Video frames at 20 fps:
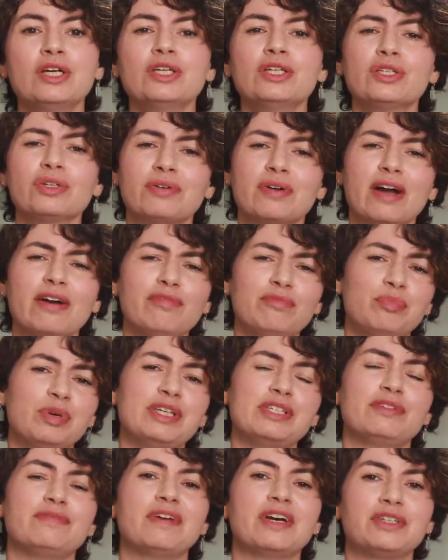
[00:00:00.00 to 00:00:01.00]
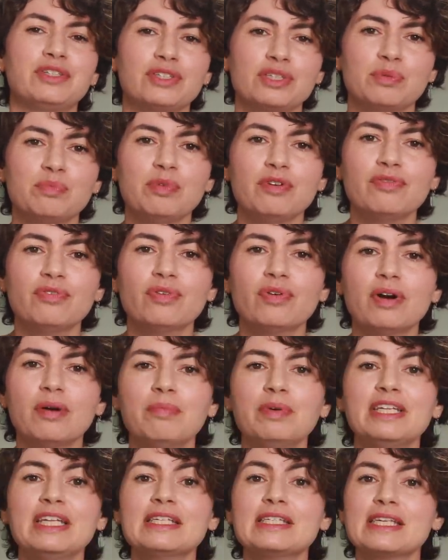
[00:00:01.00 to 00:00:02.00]
Sure, I've braised veggies before,
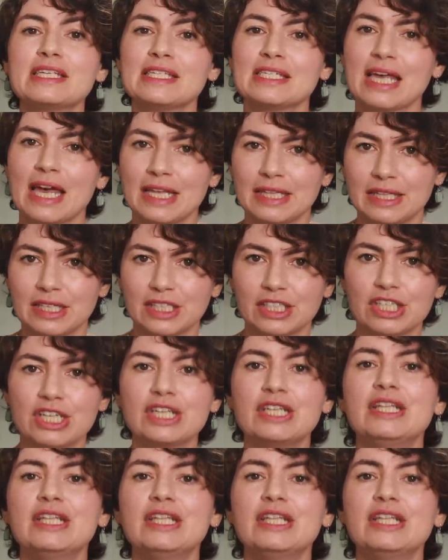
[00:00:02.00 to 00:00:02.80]
but as a side dish,